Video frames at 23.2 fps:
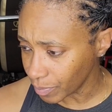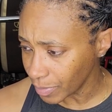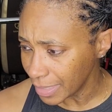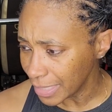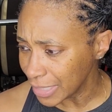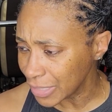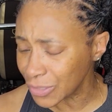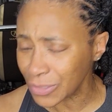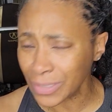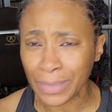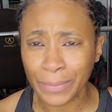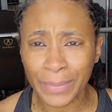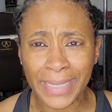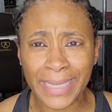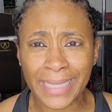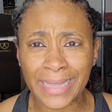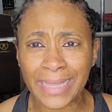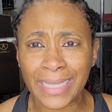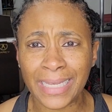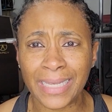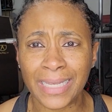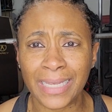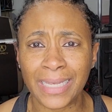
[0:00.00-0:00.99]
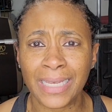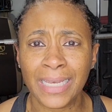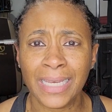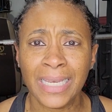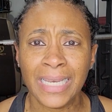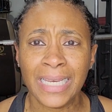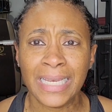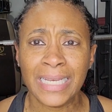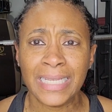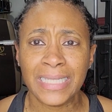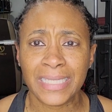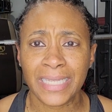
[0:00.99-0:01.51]
So let me get the
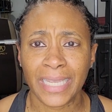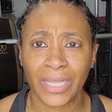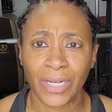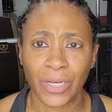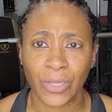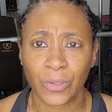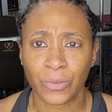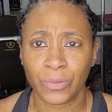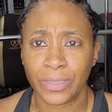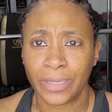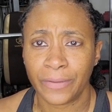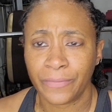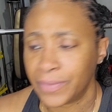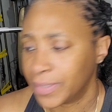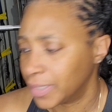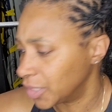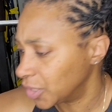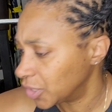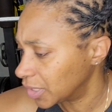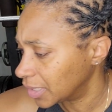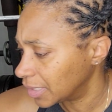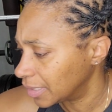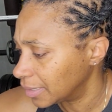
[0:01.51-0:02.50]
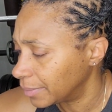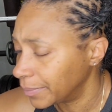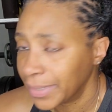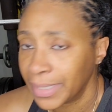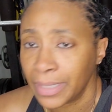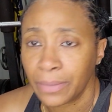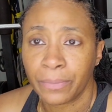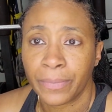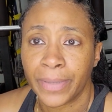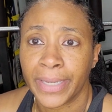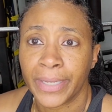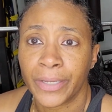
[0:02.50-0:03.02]
technical definition. Let me
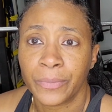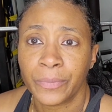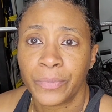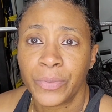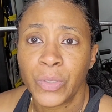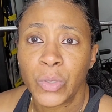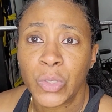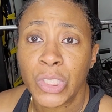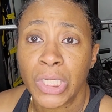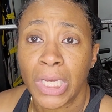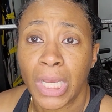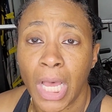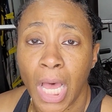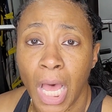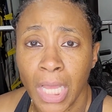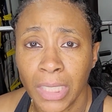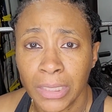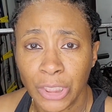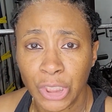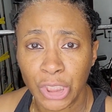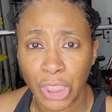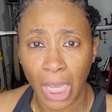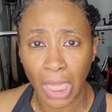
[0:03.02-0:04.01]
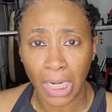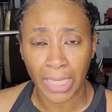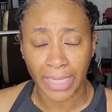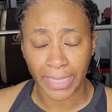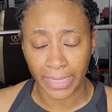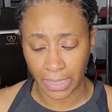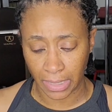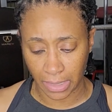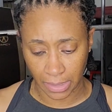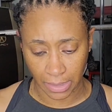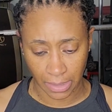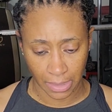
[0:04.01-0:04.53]
get my computer, darling.